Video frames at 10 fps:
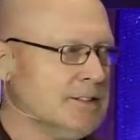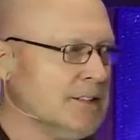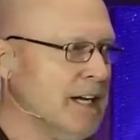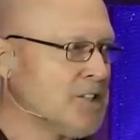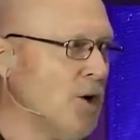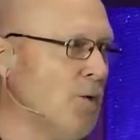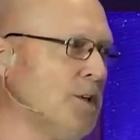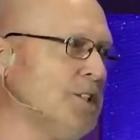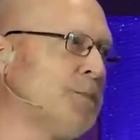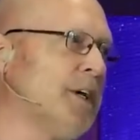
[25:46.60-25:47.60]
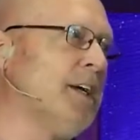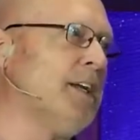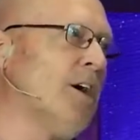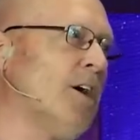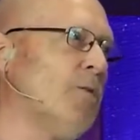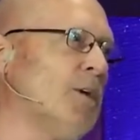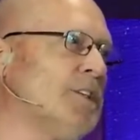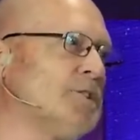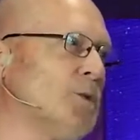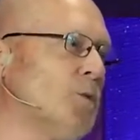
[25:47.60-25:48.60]
has always been,
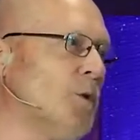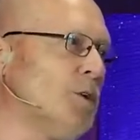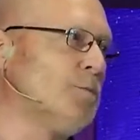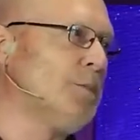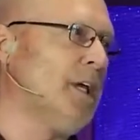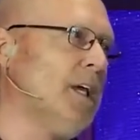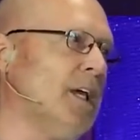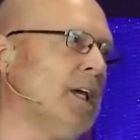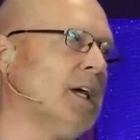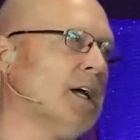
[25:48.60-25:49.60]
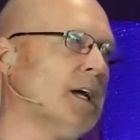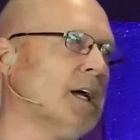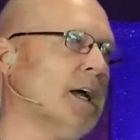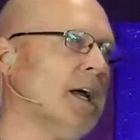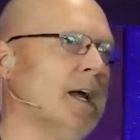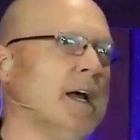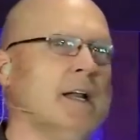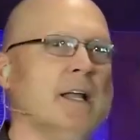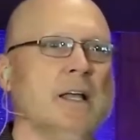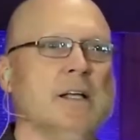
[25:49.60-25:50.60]
always will be, and
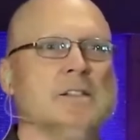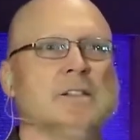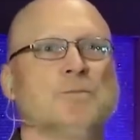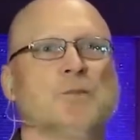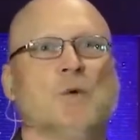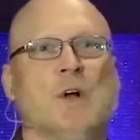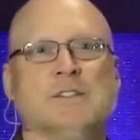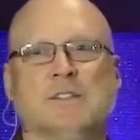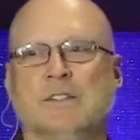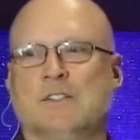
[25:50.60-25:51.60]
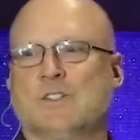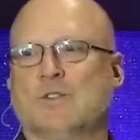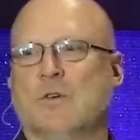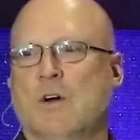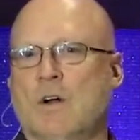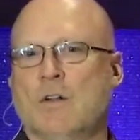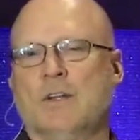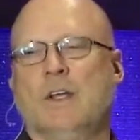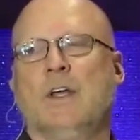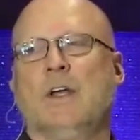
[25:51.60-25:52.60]
is present
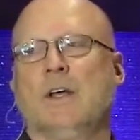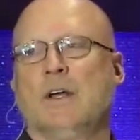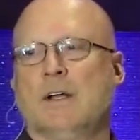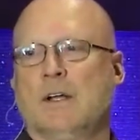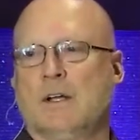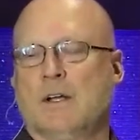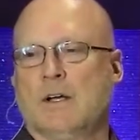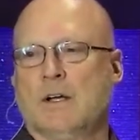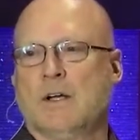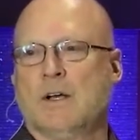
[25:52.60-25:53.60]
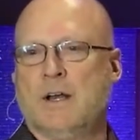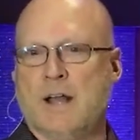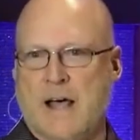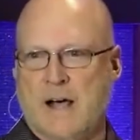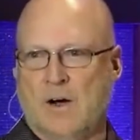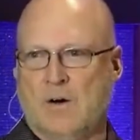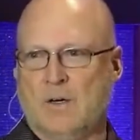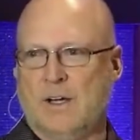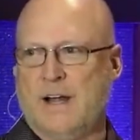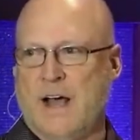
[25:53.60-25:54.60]
strongly now,
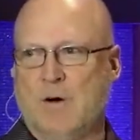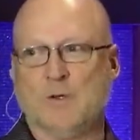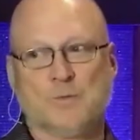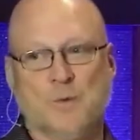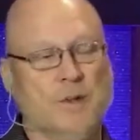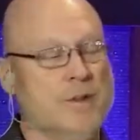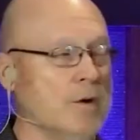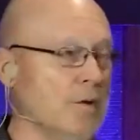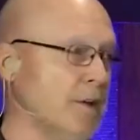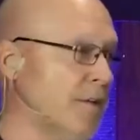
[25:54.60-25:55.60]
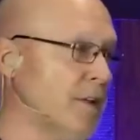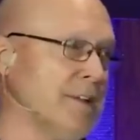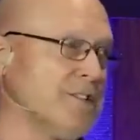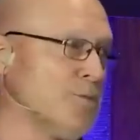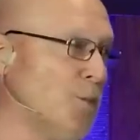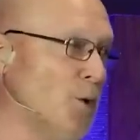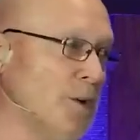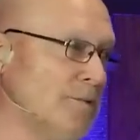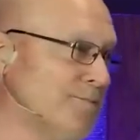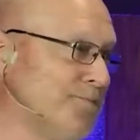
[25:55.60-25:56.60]
and now is really the only thing that's important.